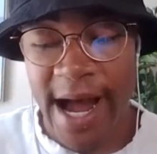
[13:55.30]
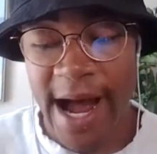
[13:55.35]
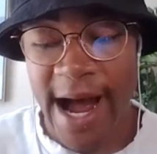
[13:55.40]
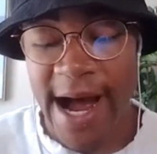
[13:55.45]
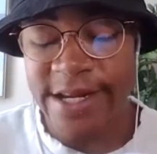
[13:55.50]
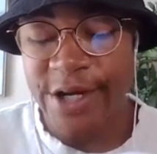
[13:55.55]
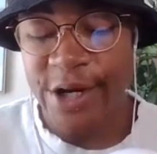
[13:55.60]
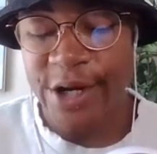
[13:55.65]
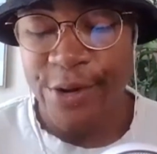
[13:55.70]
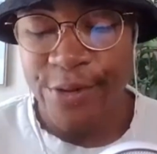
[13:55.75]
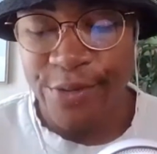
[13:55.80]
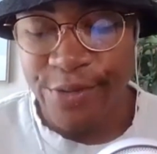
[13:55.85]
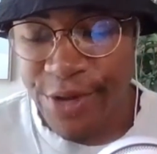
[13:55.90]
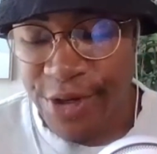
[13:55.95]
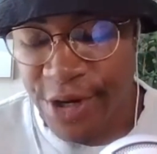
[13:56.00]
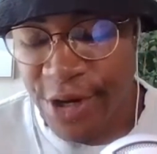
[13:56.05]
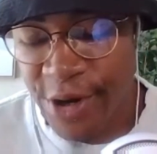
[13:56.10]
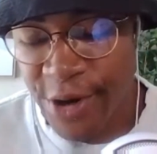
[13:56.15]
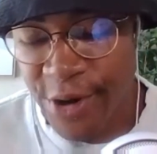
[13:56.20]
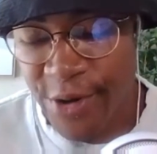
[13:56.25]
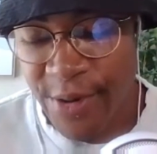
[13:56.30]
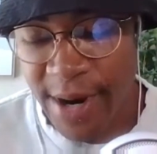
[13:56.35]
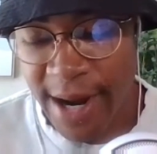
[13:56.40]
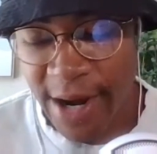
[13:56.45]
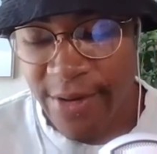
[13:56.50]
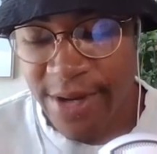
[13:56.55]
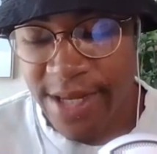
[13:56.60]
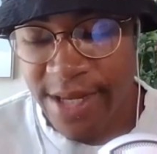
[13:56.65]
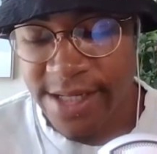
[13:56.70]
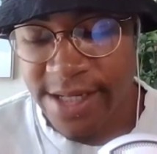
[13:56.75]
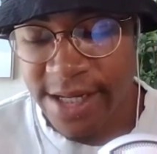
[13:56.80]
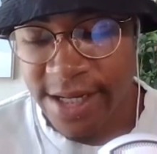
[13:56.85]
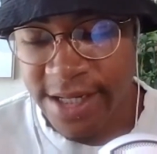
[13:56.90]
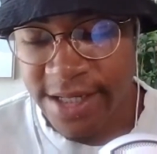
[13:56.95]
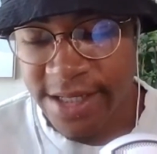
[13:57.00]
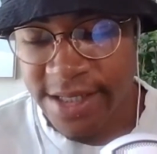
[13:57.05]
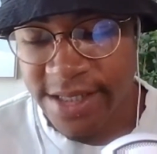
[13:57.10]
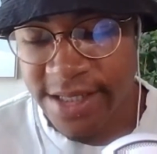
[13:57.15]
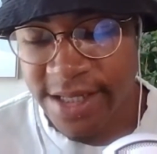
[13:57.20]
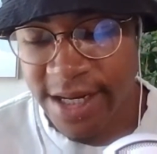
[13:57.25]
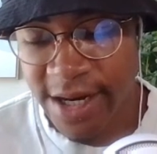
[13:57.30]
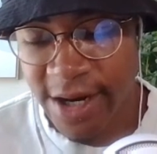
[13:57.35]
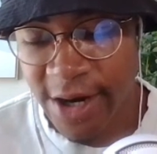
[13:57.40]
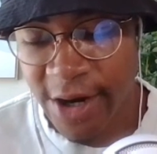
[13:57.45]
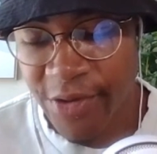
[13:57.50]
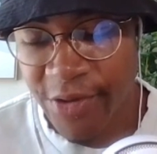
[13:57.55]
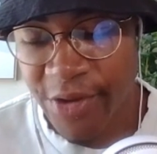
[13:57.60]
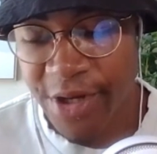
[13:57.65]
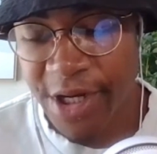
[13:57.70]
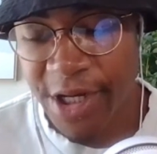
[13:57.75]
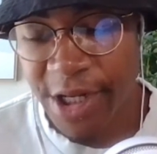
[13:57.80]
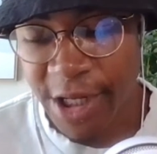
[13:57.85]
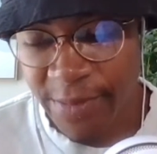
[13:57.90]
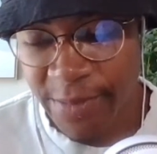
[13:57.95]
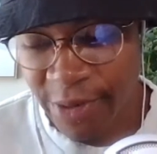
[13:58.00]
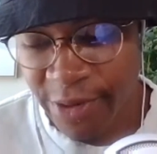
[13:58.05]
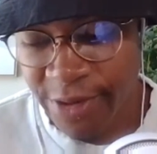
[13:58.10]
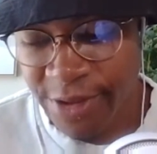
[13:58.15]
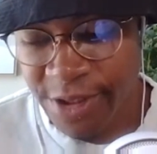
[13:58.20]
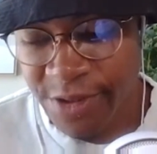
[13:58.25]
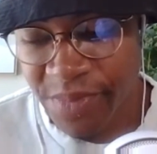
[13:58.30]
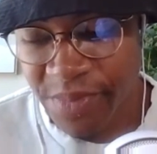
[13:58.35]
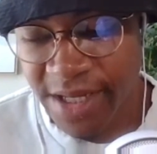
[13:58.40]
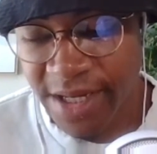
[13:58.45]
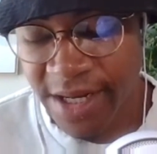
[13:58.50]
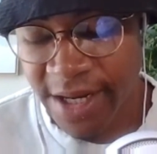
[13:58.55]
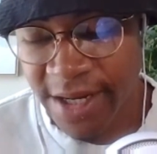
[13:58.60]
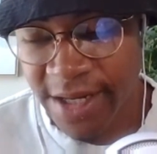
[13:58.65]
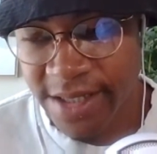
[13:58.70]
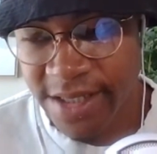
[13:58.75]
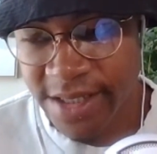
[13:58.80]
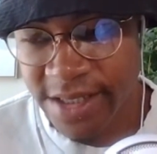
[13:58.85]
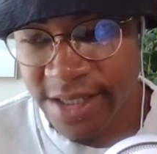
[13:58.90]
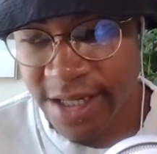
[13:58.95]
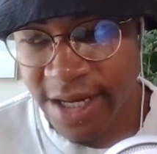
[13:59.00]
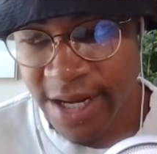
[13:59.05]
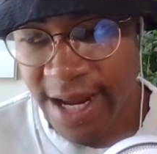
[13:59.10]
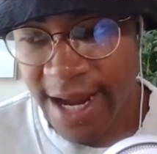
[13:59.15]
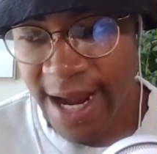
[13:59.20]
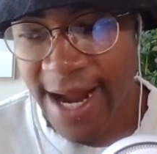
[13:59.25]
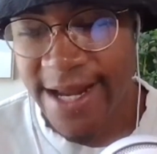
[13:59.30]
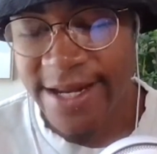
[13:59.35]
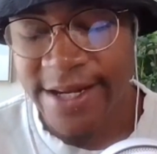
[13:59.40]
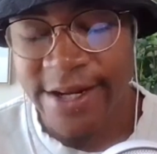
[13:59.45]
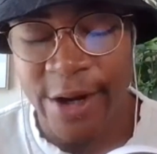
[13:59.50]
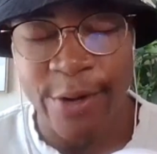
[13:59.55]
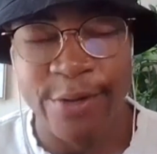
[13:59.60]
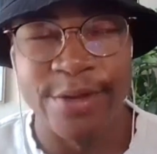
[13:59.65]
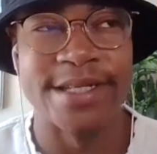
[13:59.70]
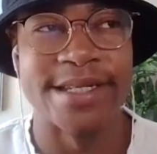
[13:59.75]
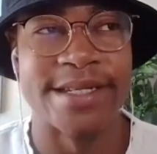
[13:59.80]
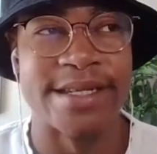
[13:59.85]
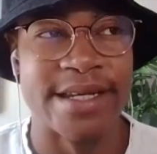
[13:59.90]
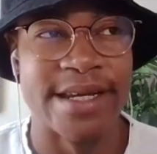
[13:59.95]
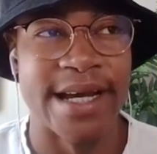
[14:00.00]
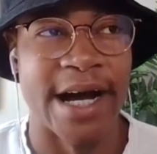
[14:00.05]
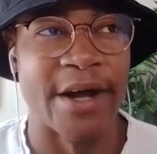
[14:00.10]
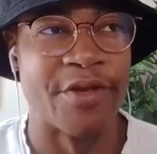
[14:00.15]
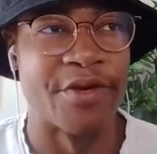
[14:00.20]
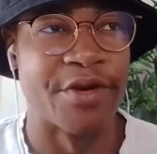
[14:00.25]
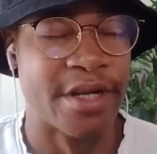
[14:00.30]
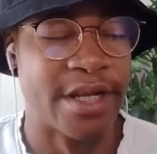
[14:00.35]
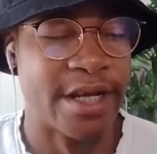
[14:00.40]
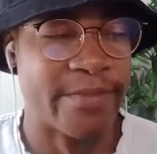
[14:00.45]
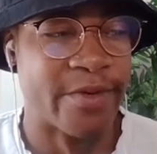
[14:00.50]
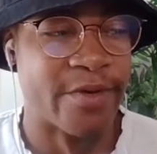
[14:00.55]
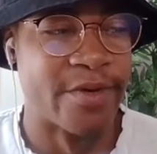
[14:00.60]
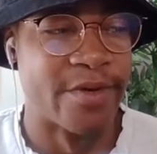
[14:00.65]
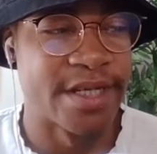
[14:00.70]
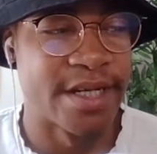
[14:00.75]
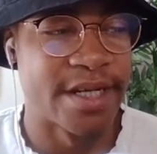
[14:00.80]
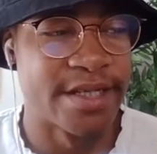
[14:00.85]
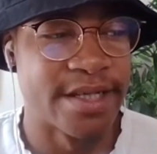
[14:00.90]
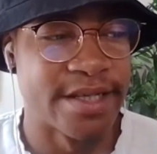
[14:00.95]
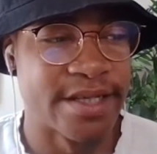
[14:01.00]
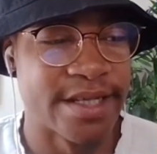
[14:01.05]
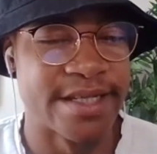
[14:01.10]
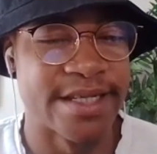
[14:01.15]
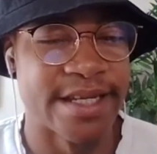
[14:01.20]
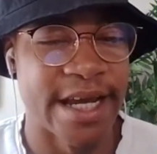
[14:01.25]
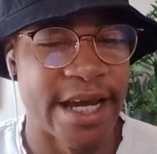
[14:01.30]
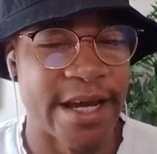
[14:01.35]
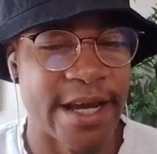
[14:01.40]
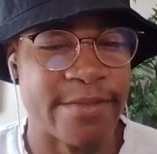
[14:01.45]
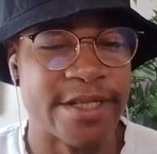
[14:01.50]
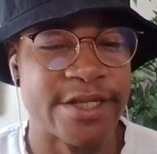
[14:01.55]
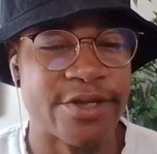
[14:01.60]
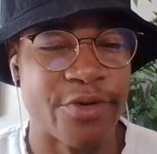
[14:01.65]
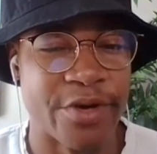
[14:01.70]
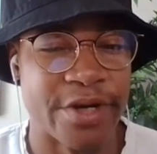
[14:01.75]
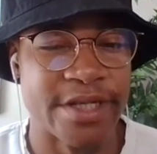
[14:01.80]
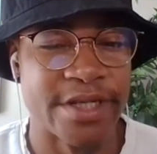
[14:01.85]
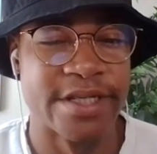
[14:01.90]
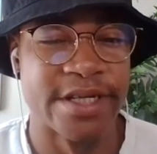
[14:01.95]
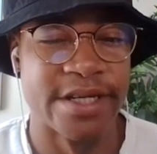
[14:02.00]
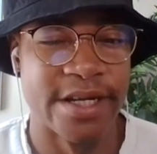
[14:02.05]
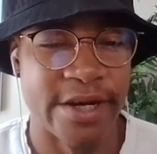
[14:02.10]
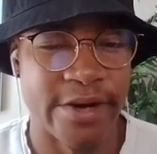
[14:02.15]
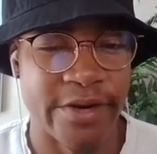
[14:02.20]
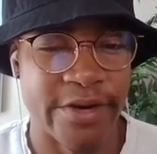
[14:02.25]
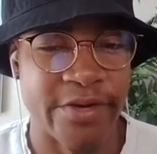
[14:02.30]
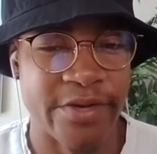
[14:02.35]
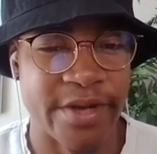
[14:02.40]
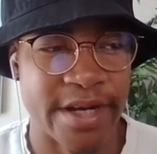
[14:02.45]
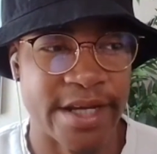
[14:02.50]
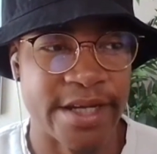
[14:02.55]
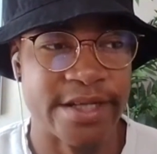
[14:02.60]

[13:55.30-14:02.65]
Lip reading: I don't know how he does on the Clippers because I don't see how the Clippers isn't the same sort of scenario that